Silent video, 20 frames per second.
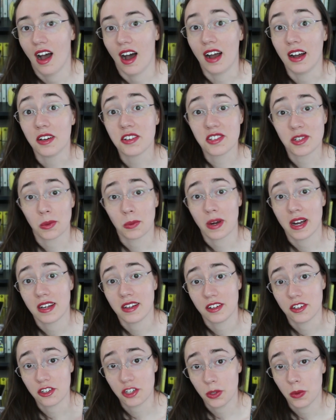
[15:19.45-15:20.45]
I also
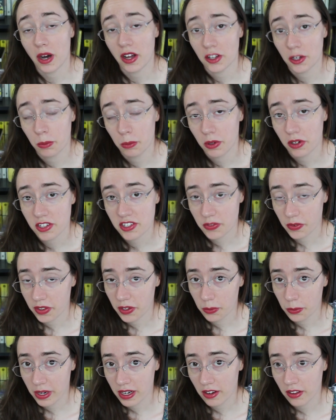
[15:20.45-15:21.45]
read two other books for
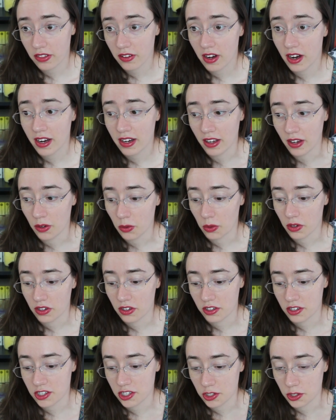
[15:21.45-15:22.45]
the readathon in
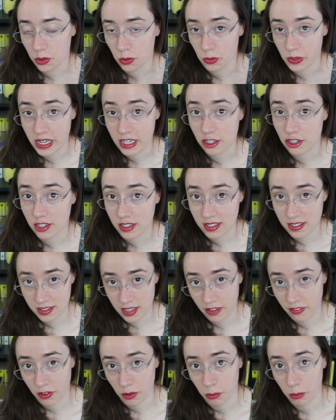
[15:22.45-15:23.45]
order to reach
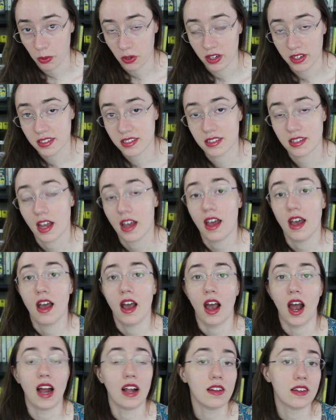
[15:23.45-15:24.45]
seven books.
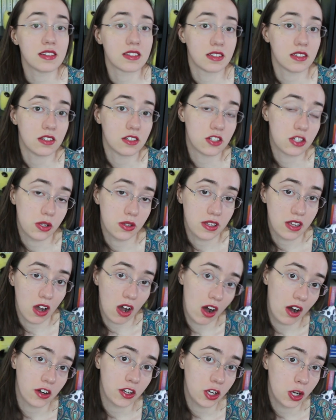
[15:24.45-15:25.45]
I listened to the
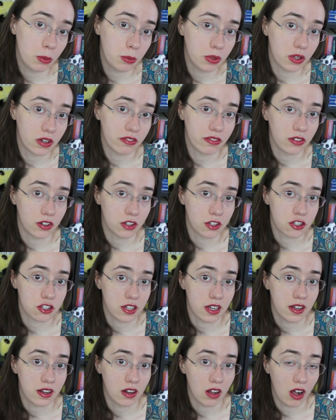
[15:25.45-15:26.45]
audiobook
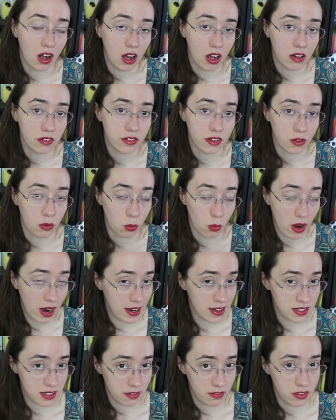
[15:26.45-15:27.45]
version of
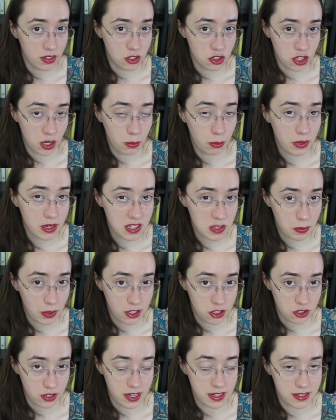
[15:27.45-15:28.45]
Rise of the Jumbies
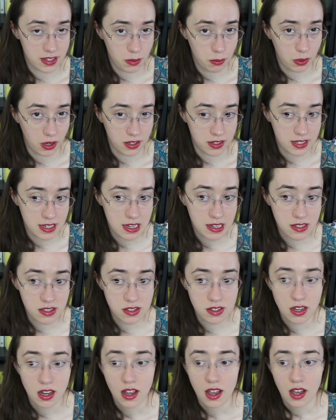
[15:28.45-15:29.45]
by Tracey
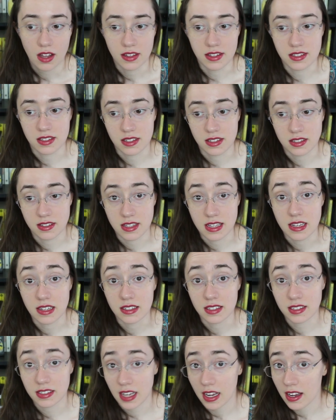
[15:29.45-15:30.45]
Baptiste. This is the
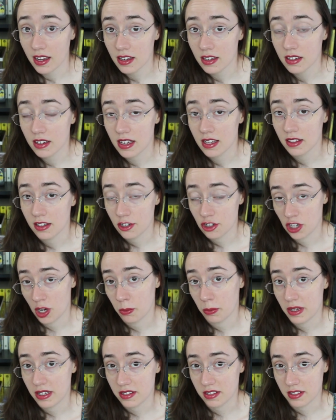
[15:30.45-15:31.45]
second in the
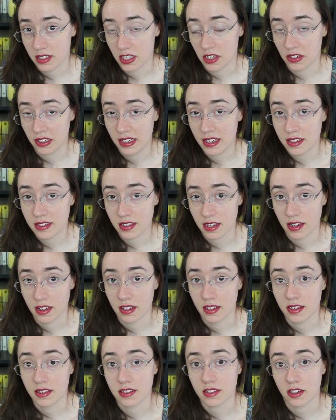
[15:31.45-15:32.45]
Jumbies series. It
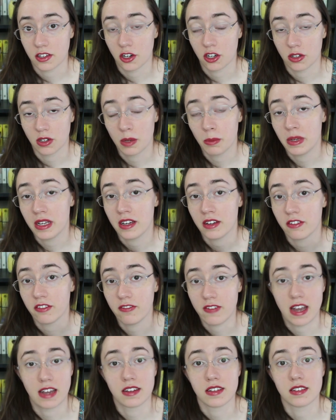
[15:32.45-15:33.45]
is Caribbean
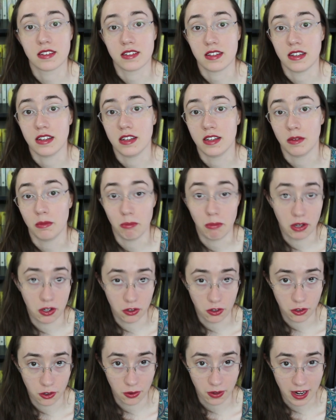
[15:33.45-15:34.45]
fantasy
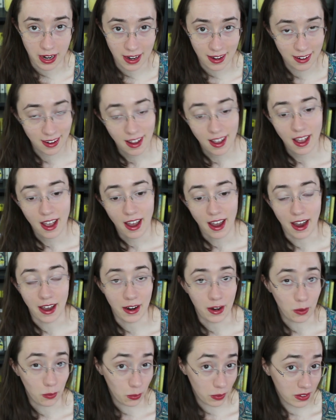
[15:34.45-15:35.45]
middle grade
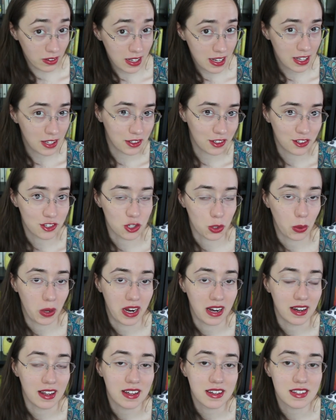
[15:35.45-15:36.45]
and I really
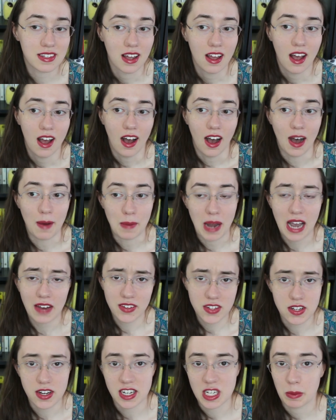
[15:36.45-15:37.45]
enjoyed it. Um, I
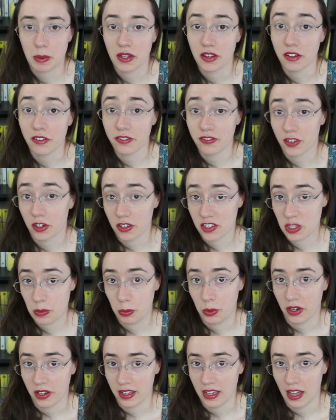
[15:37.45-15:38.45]
haven't talked about the
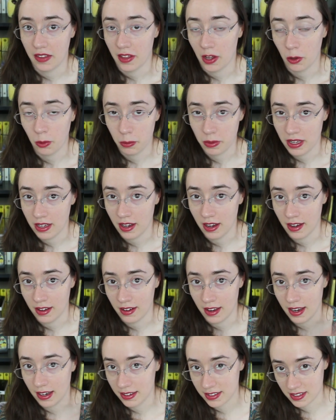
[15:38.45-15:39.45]
first book yet. That will be
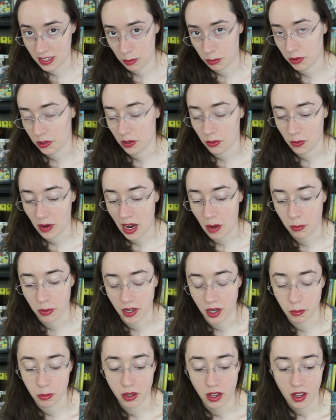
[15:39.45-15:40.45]
in a separate wrap
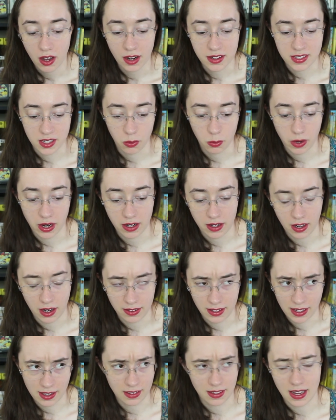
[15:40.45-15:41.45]
up because I read it
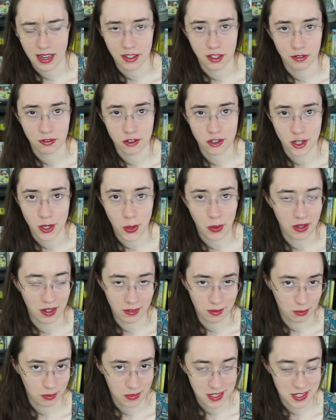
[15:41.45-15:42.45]
I think at the end of June
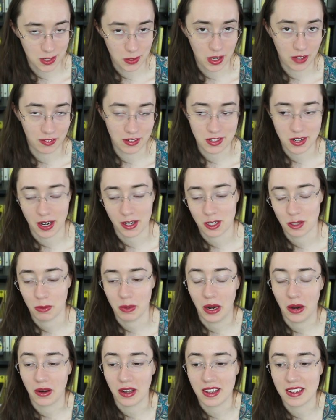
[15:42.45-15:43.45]
and still haven't talked
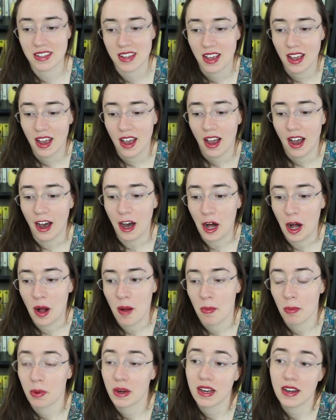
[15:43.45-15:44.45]
about it.
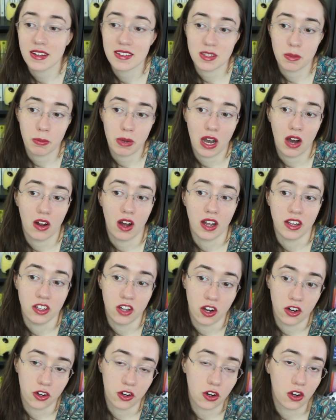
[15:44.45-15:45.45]
Um, but it is about a
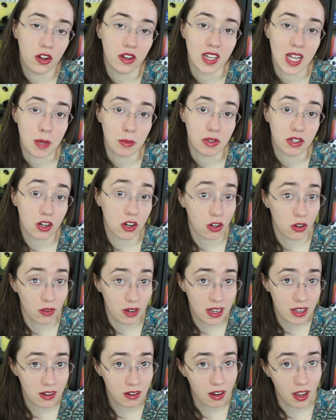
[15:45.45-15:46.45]
young girl named
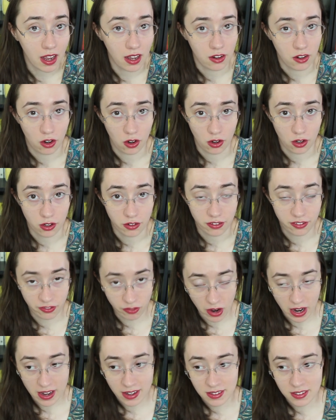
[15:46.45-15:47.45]
Corinne and her
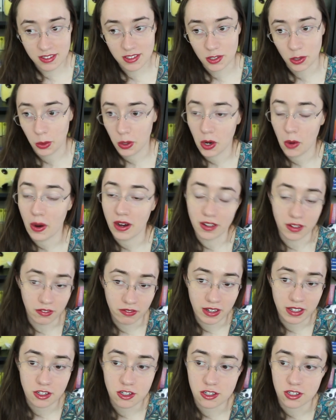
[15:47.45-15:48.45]
friends who go on
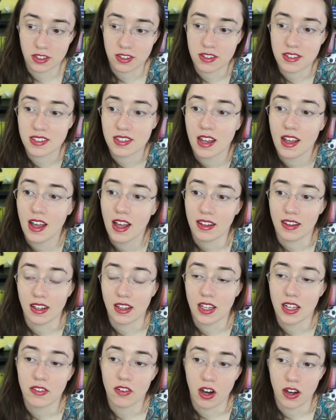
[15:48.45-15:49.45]
adventures they
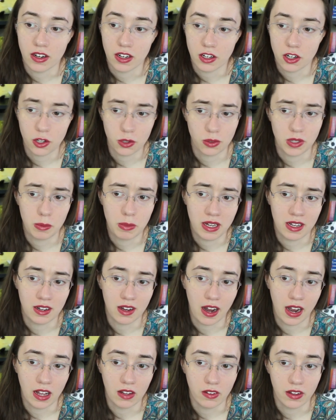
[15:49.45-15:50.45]
live on a Caribbean
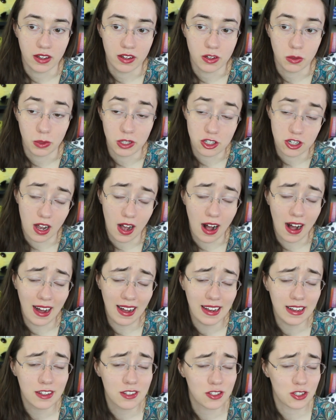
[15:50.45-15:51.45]
island, which
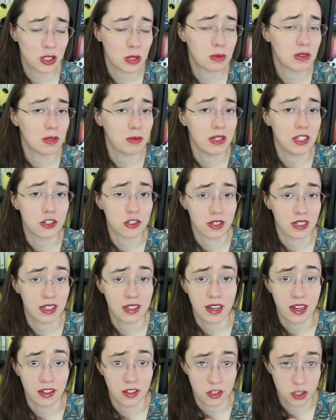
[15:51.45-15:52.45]
I assume to be
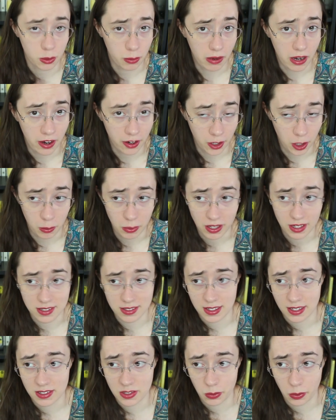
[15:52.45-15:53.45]
Trinidad and Tobago
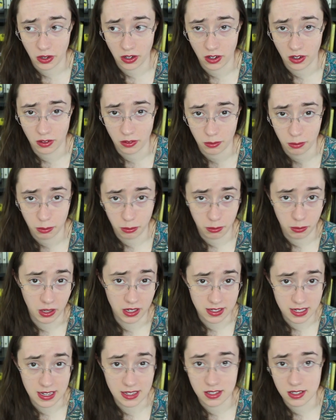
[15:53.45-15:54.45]
because that's where
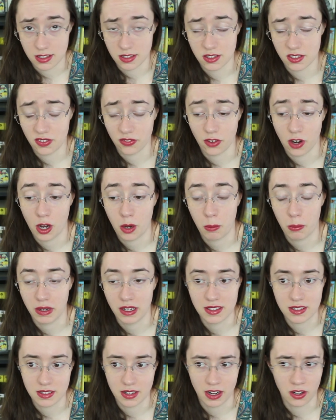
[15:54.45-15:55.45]
Baptiste's from, but
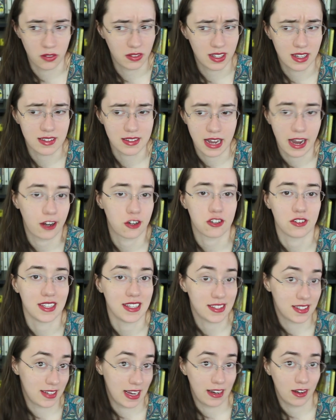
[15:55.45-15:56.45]
it's, I don't think it's
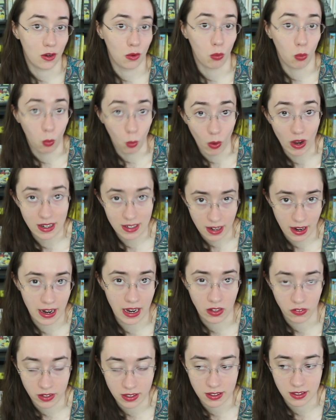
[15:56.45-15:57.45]
actually stated what
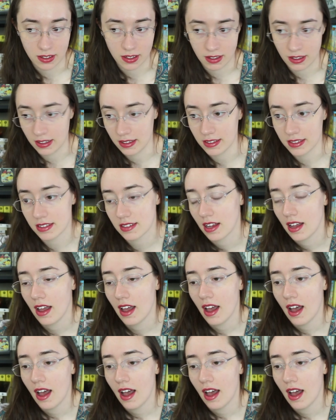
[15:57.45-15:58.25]
island it is.